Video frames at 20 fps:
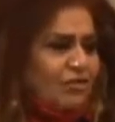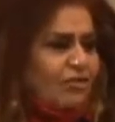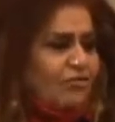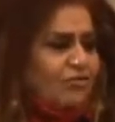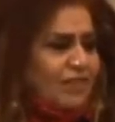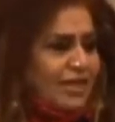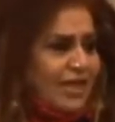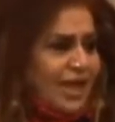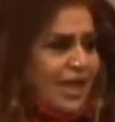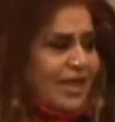of
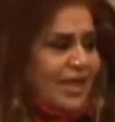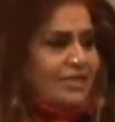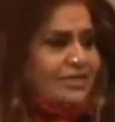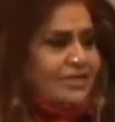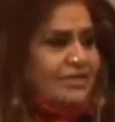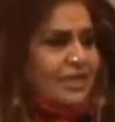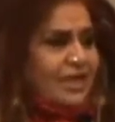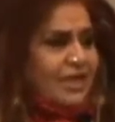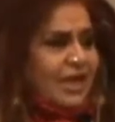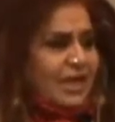the ad
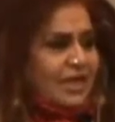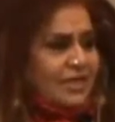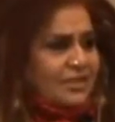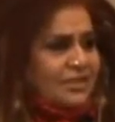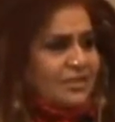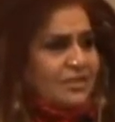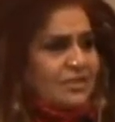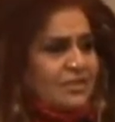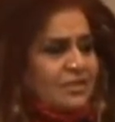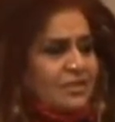is as
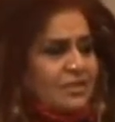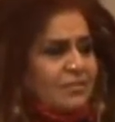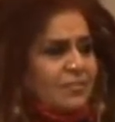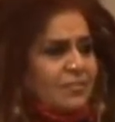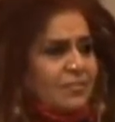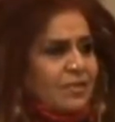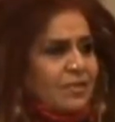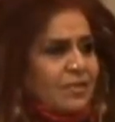um,